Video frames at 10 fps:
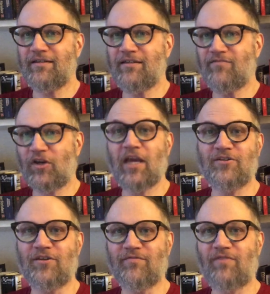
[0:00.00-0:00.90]

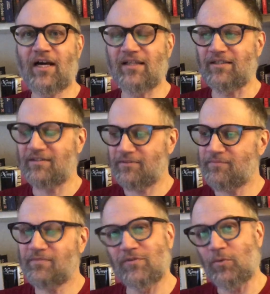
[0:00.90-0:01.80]
evocation of violence.
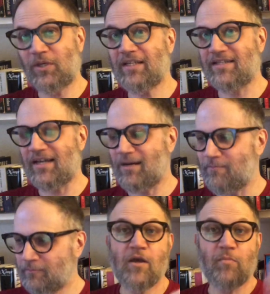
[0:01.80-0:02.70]
So we'll get to
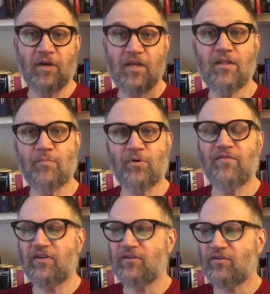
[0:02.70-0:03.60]
that. But in the
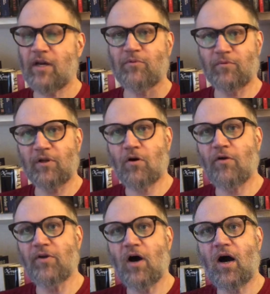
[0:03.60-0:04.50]
previous chapter,
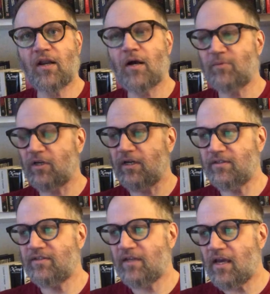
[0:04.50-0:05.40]
recall that Adopter
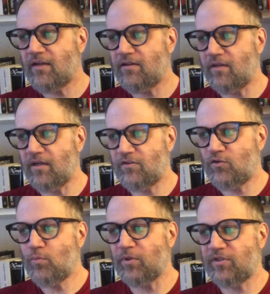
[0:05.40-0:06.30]
had said that
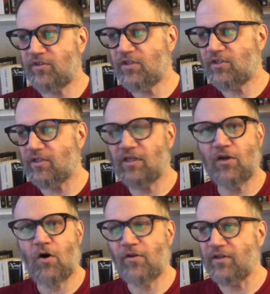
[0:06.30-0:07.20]
superstition, he
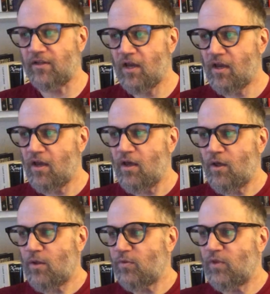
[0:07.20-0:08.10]
called it
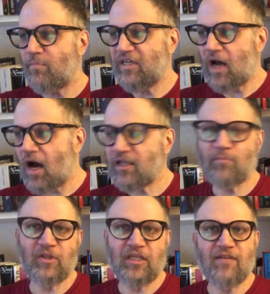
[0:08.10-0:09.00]
the
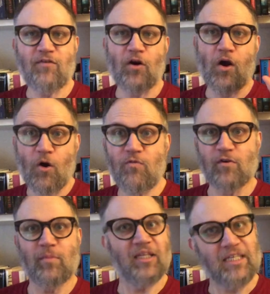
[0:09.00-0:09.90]
beyond belief or
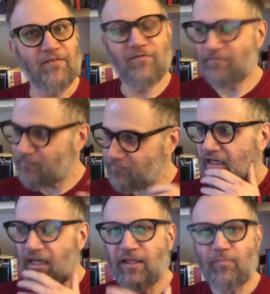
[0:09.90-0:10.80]
overbelief.
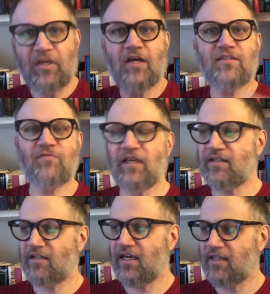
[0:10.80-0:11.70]
And that because of
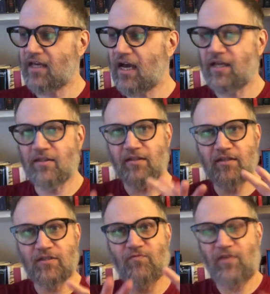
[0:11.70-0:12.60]
things like that,
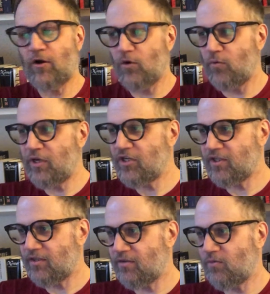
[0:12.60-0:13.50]
this feral
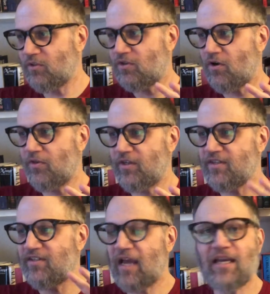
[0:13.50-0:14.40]
region was called the
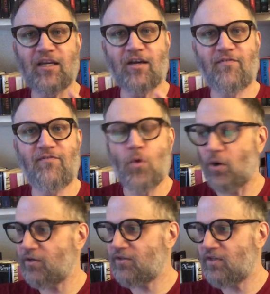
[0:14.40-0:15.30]
psychic
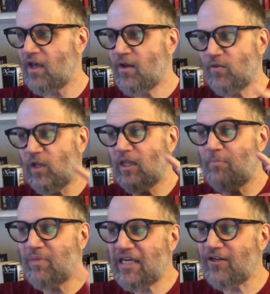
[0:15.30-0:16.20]
force, the
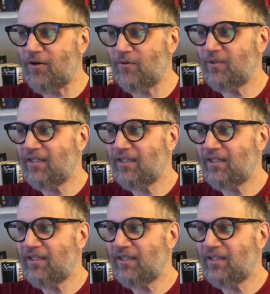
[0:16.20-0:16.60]
libido